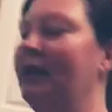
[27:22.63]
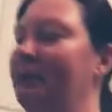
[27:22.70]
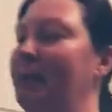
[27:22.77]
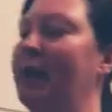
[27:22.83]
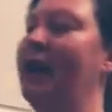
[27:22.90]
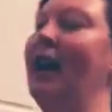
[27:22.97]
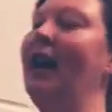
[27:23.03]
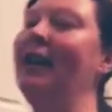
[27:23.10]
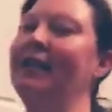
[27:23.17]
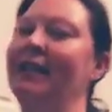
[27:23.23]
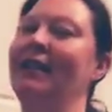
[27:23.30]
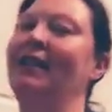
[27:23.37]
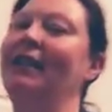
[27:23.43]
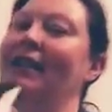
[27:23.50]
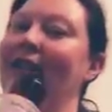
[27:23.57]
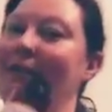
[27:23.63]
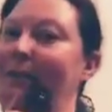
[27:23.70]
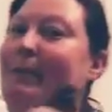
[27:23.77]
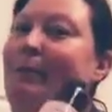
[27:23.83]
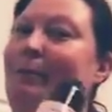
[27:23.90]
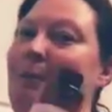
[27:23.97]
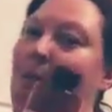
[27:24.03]
Because
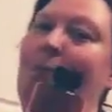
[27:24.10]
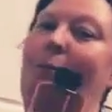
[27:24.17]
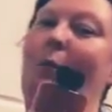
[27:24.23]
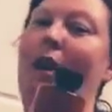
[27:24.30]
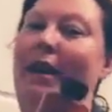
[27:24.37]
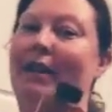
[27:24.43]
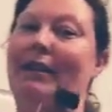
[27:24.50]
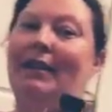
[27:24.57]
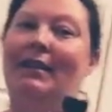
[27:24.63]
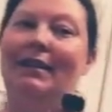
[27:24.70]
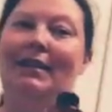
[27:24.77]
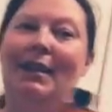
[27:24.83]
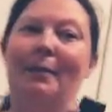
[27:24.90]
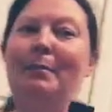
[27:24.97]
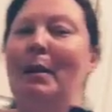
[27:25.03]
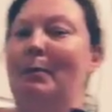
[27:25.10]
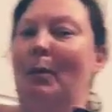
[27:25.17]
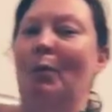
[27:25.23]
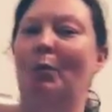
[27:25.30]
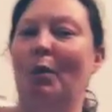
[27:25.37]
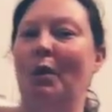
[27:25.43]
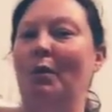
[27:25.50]
what some
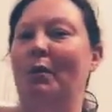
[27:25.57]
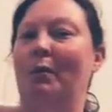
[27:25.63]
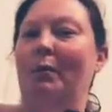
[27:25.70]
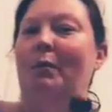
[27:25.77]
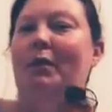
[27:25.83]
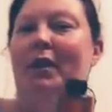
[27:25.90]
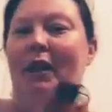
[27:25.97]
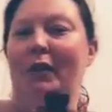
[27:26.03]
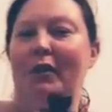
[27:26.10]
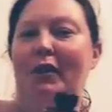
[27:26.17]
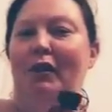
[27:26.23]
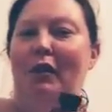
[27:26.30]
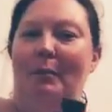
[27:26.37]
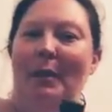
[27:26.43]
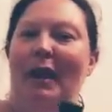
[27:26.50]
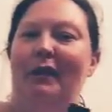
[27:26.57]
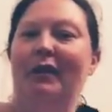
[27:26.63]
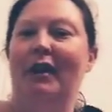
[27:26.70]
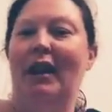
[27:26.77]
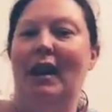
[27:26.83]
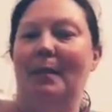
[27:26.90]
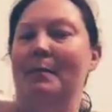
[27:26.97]
people won't tell you about
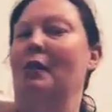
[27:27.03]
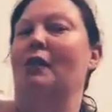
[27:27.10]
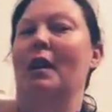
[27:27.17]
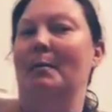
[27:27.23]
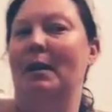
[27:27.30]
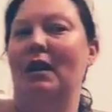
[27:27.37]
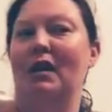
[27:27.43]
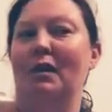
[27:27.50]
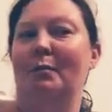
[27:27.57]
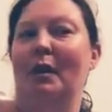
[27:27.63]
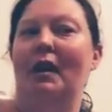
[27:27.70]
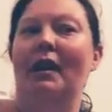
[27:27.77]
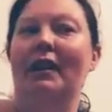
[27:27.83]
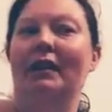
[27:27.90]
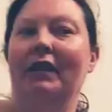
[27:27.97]
the Hobby Lobby coupon,